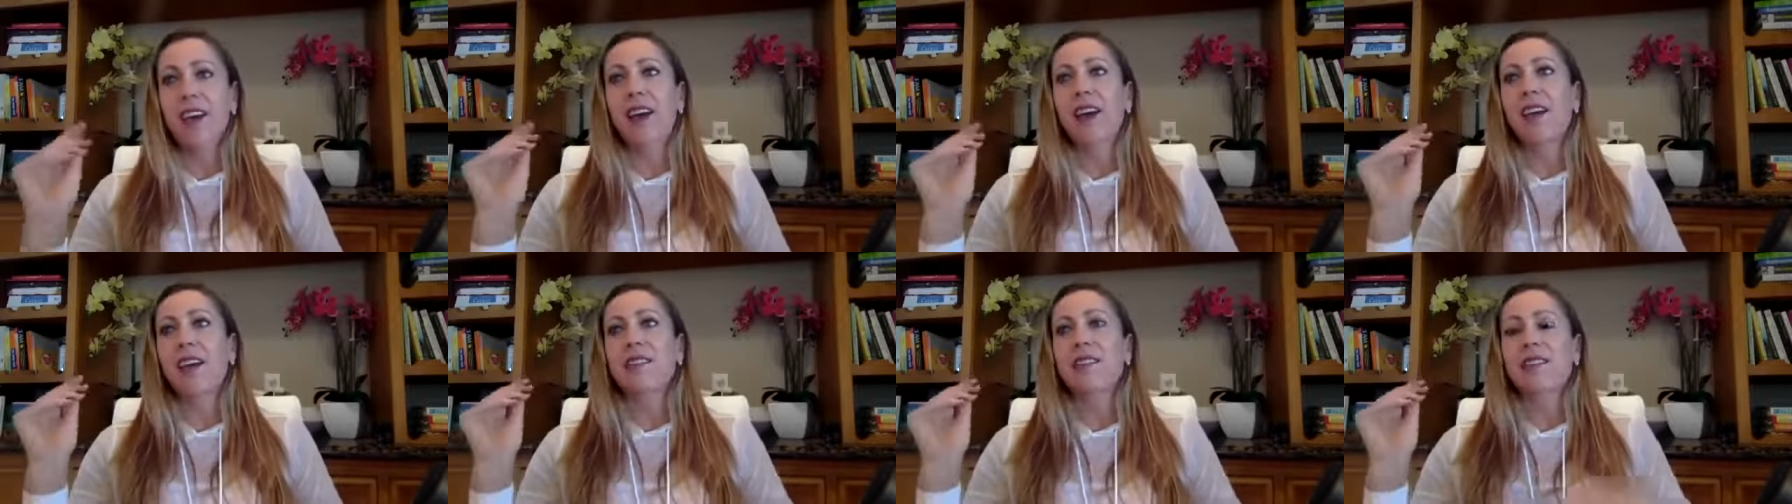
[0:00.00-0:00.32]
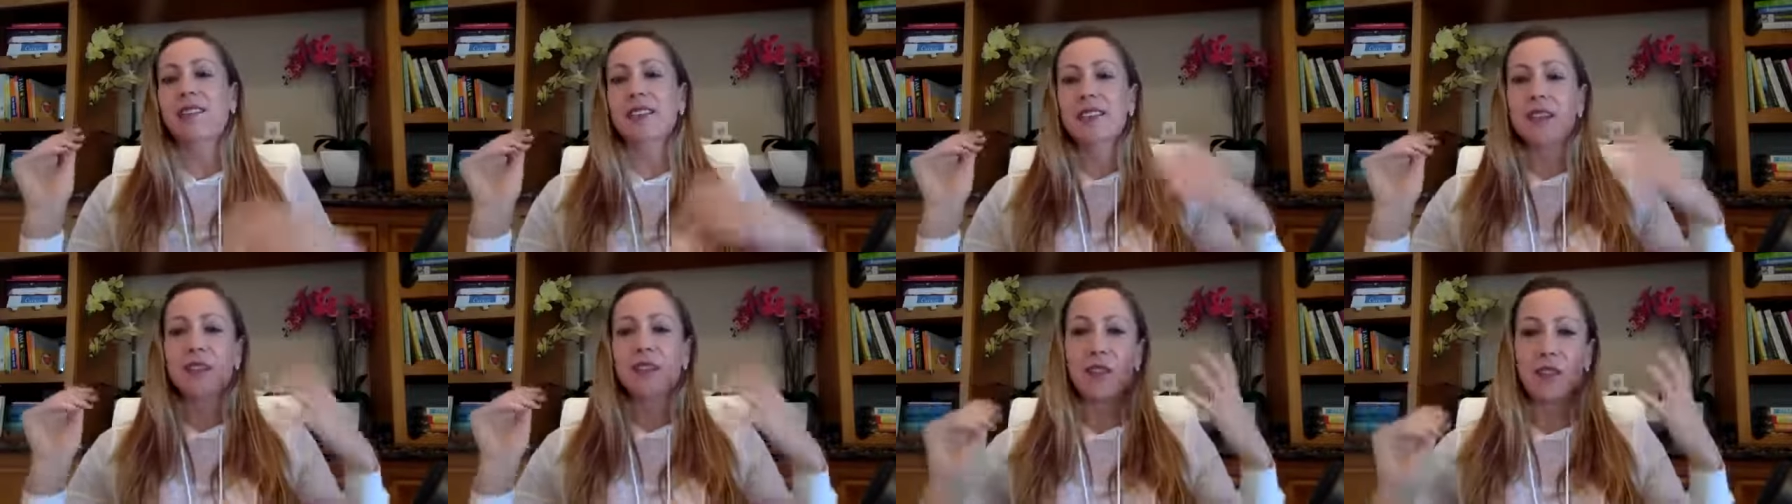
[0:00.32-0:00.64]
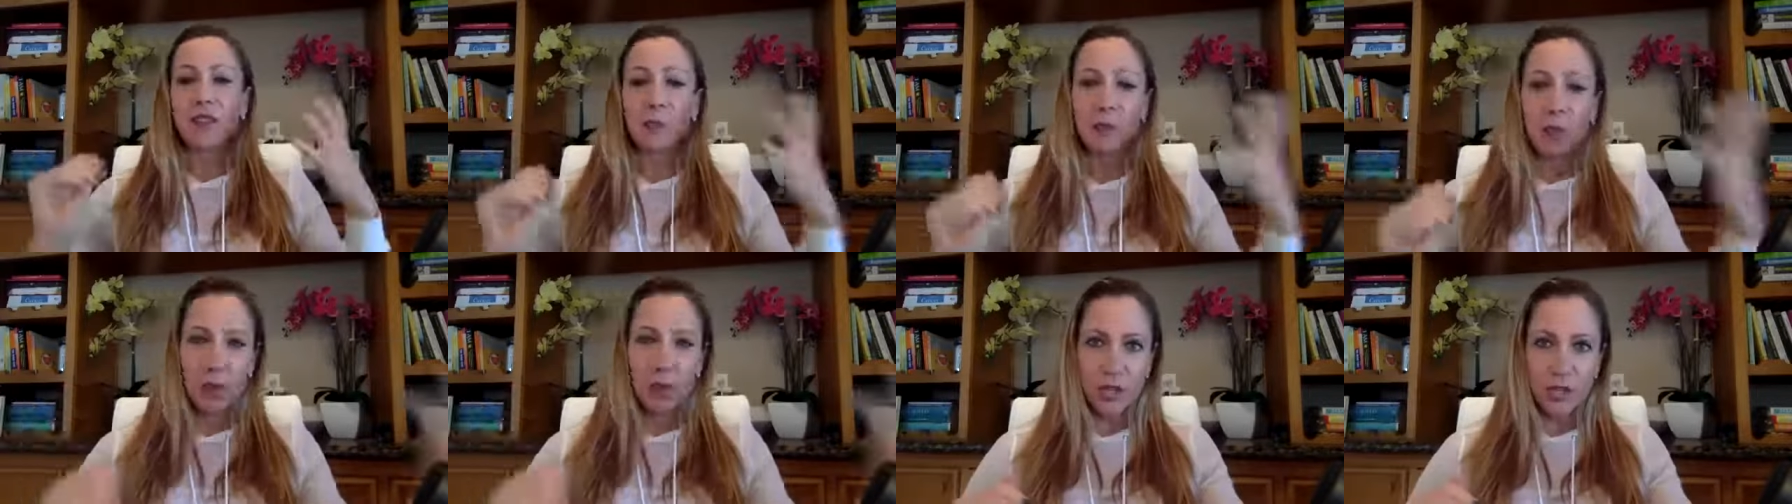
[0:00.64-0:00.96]
I've seen
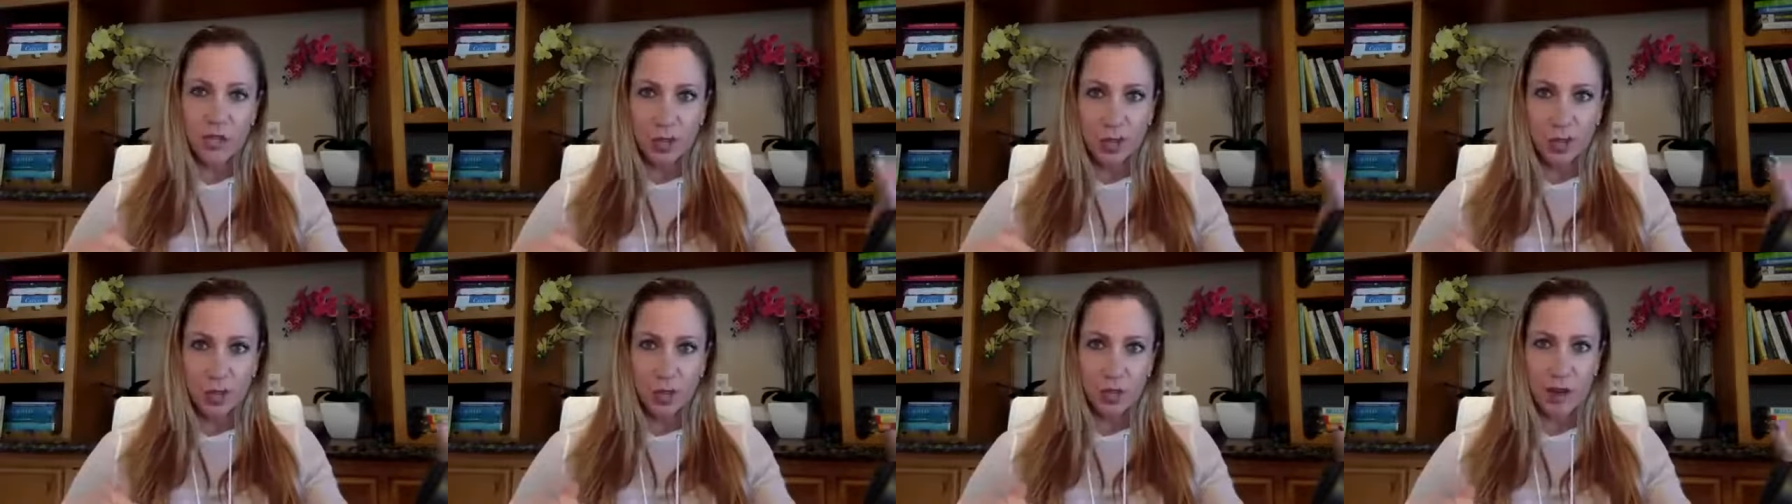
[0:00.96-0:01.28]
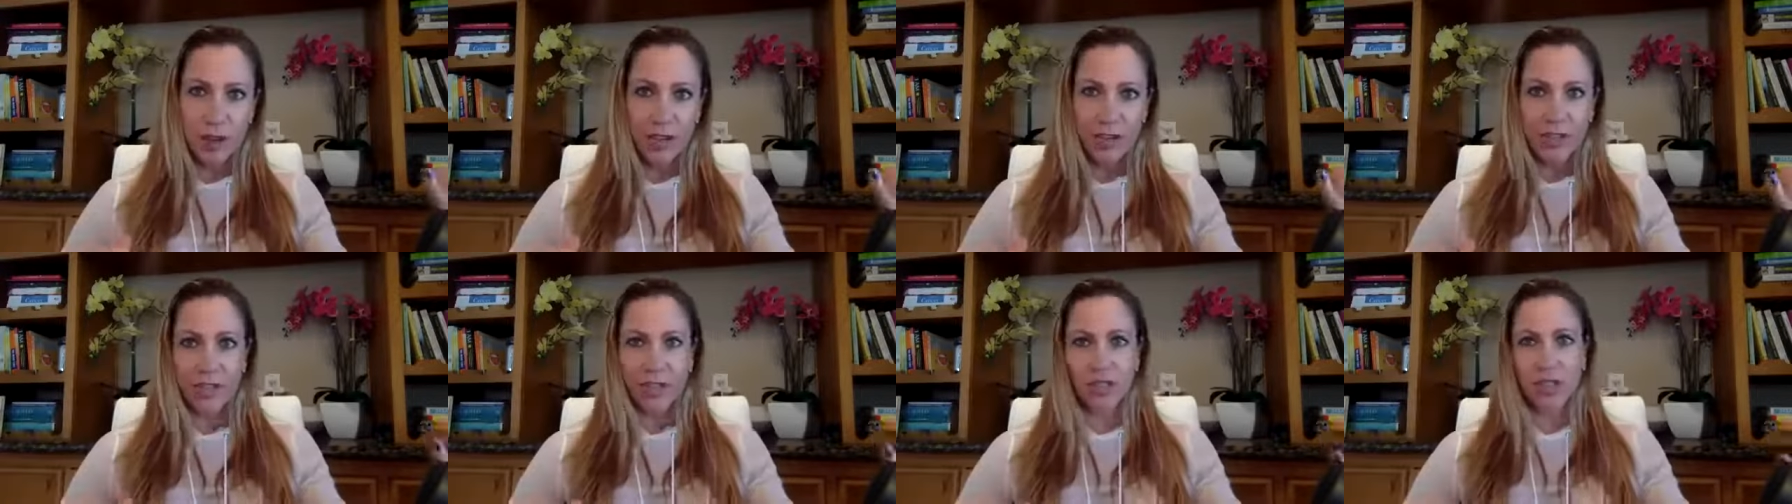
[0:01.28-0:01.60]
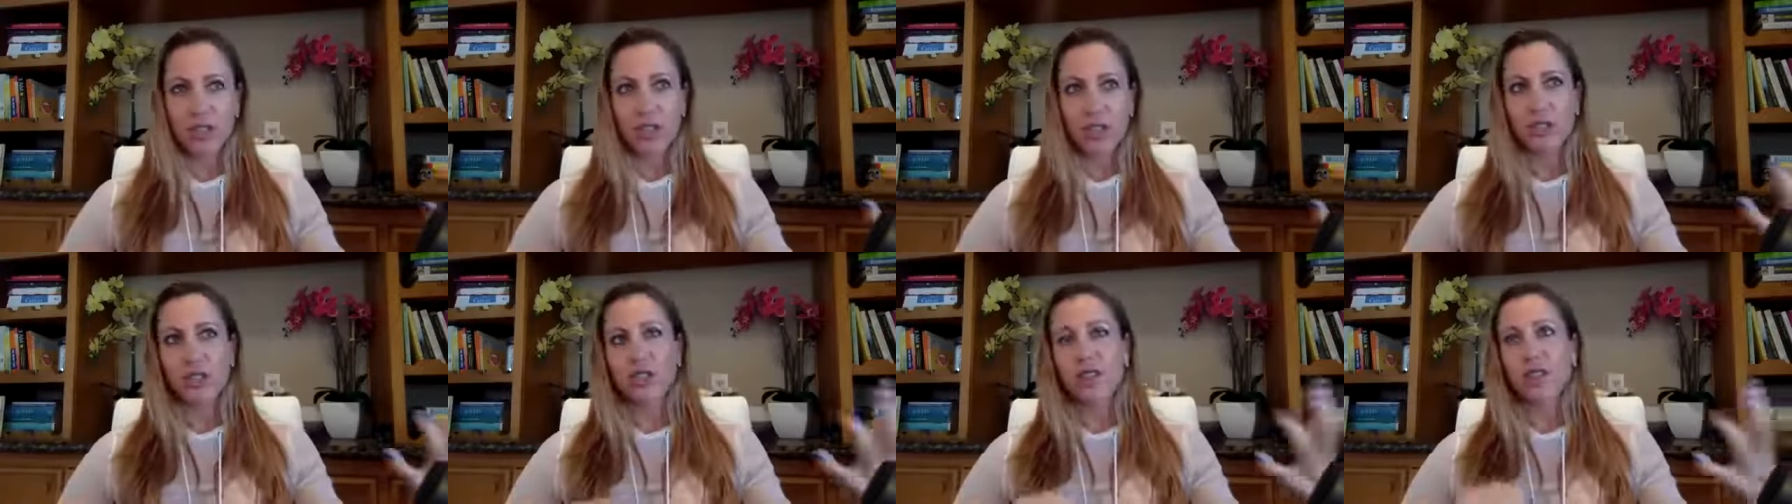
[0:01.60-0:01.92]
multiple
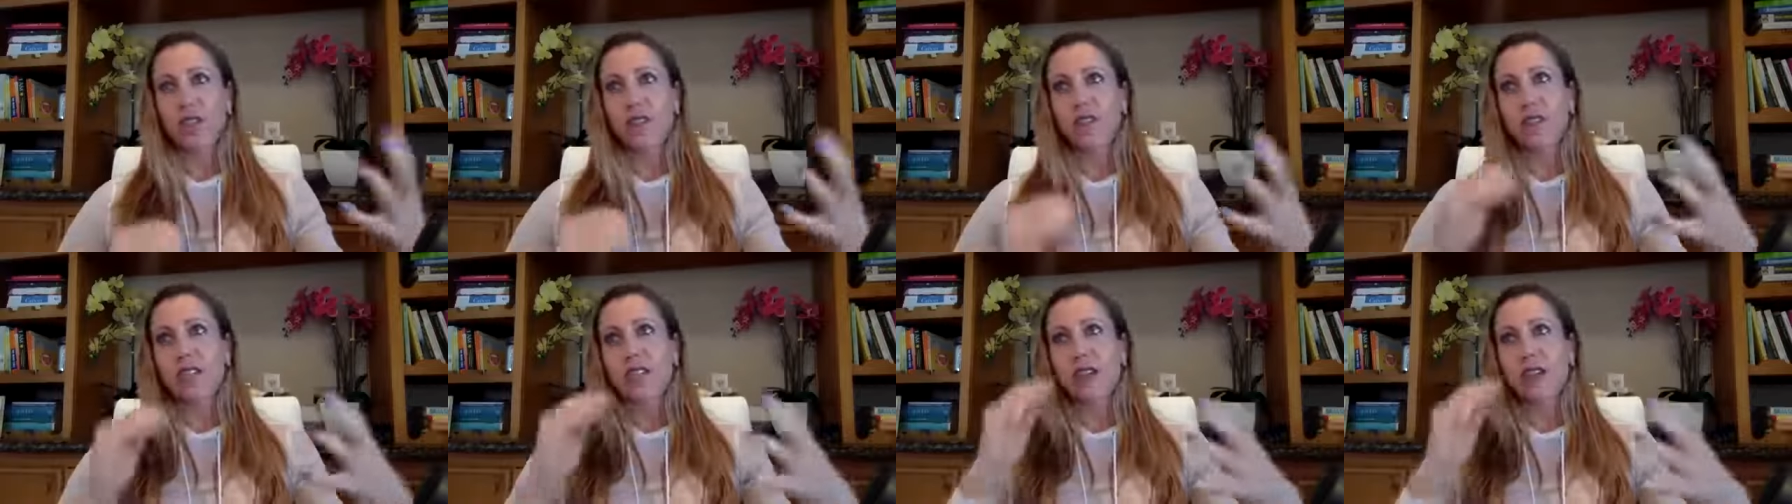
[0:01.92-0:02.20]
practitioners.